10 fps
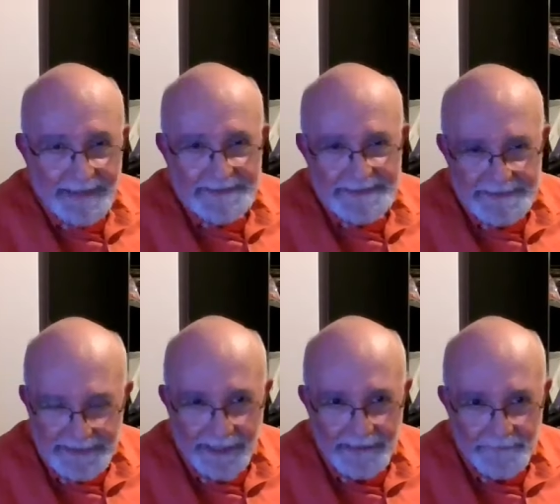the
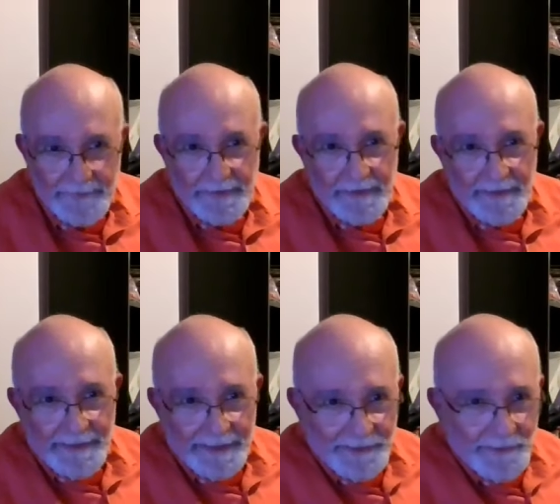antitype.
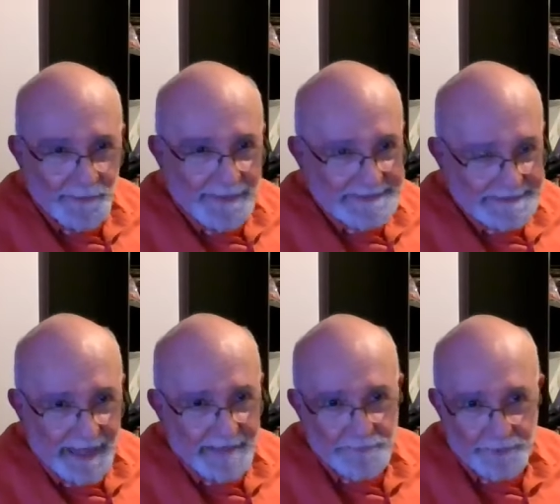And who
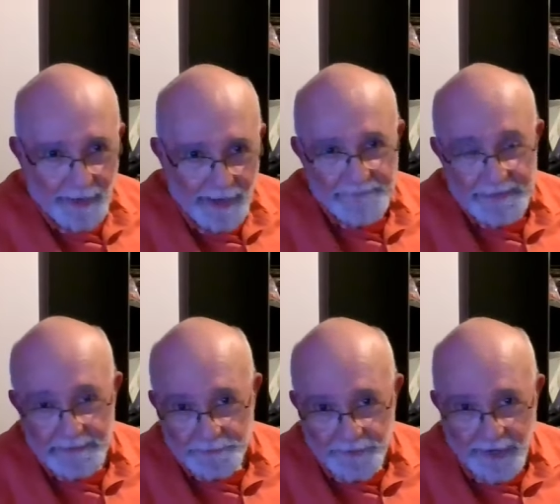is that prophet?
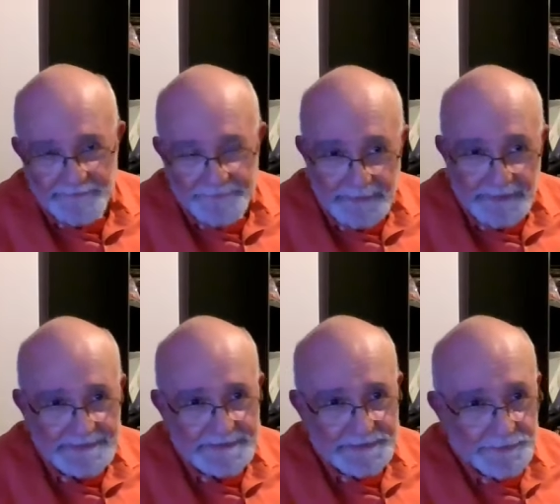The prophet
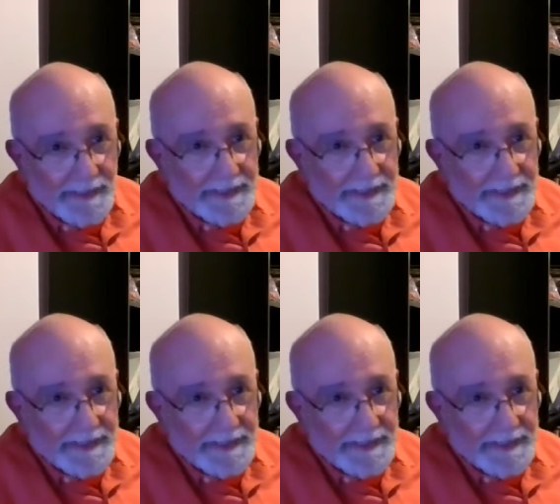is